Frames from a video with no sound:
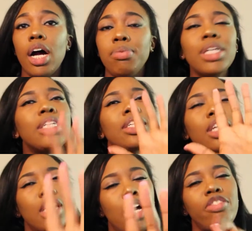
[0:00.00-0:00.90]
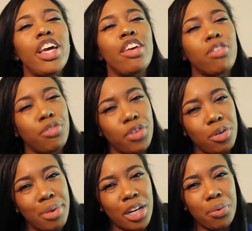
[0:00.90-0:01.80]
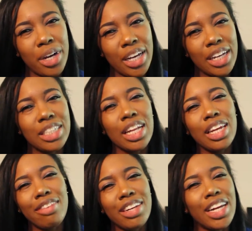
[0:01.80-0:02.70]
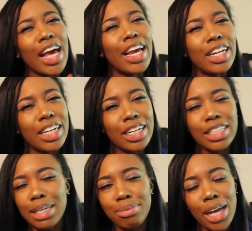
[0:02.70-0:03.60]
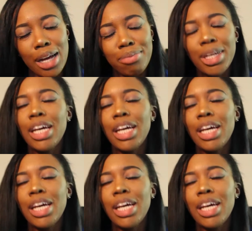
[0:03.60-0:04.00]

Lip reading: This is a love-hate review, by the way, because I love it and I hate it at the same time.